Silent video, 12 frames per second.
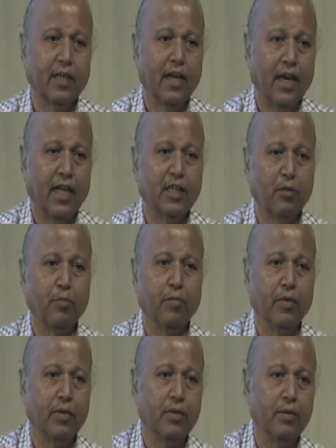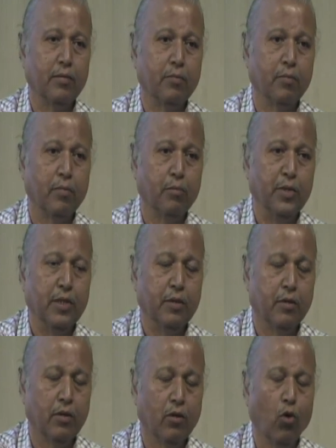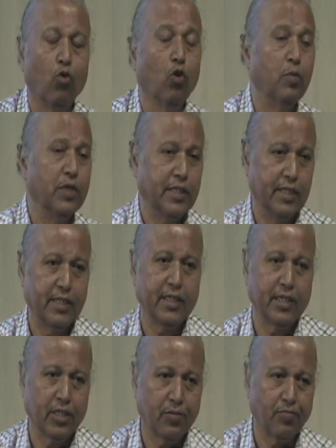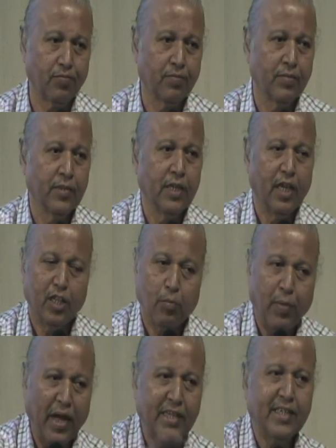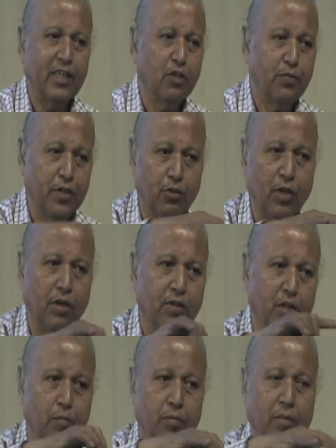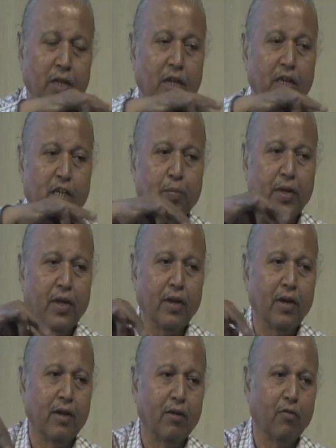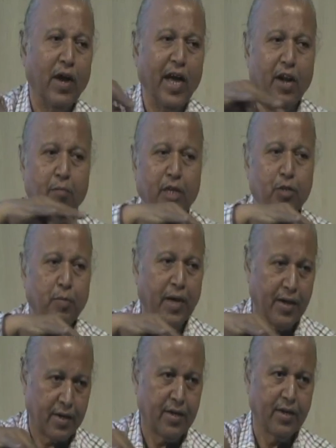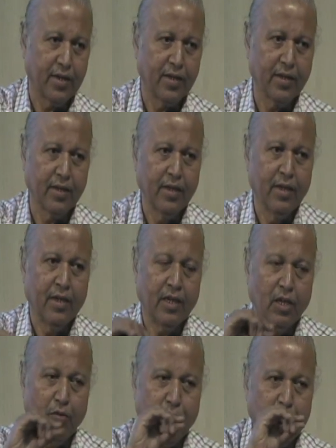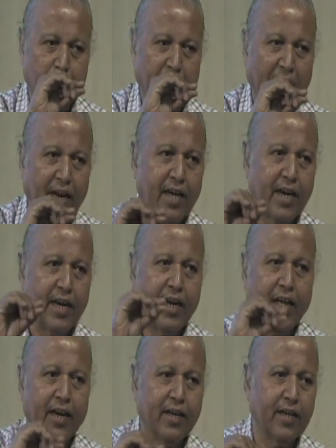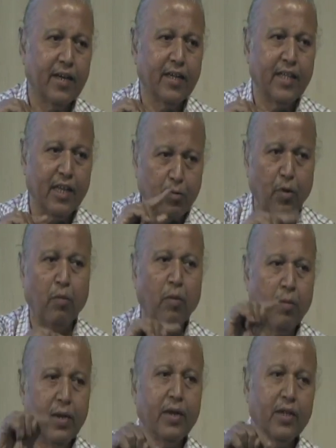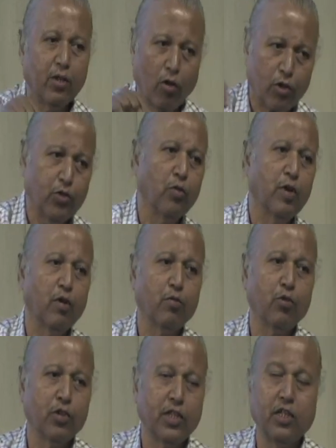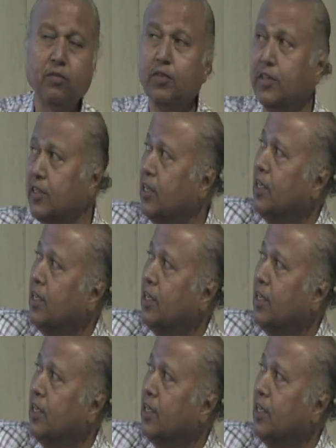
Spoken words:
like say gluco biscuit, the back side of it you have some typical wire mesh mark. Now if it is darker and darker, then probably it is also one of those things which